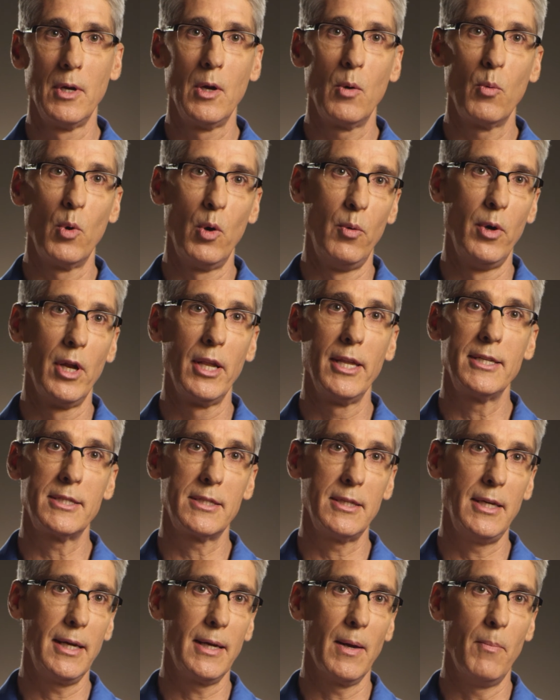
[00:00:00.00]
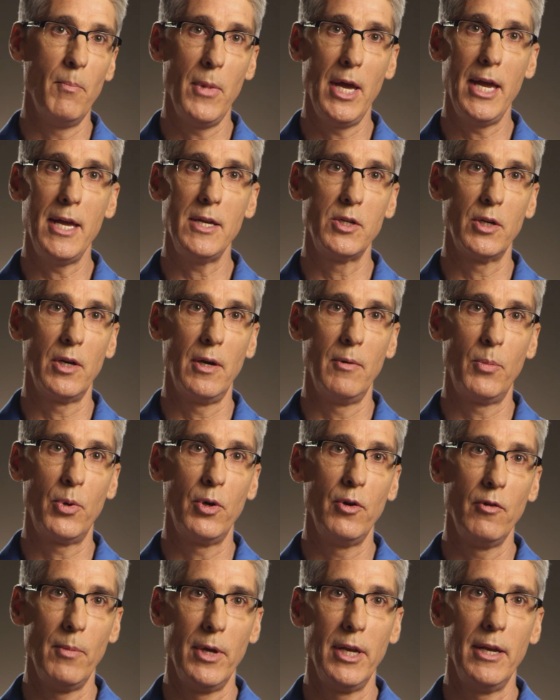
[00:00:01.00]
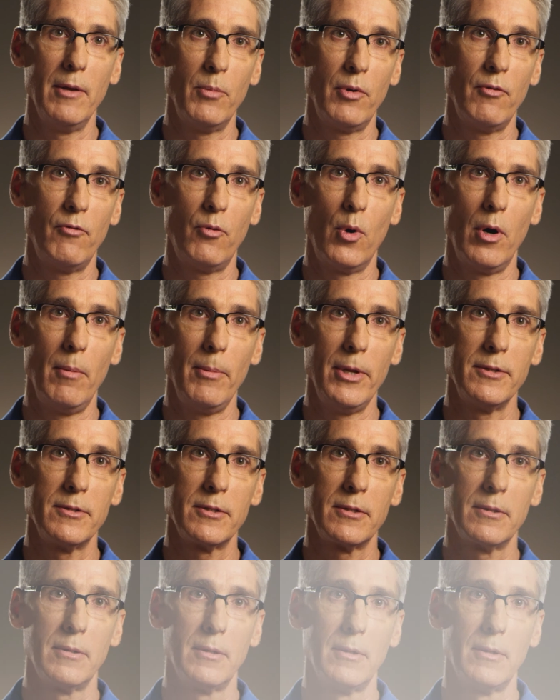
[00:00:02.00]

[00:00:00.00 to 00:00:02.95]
we're really seeing a major improvement in performance.